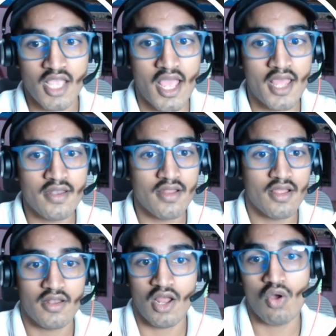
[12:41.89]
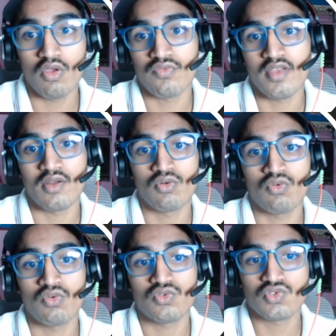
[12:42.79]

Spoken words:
And now if you have to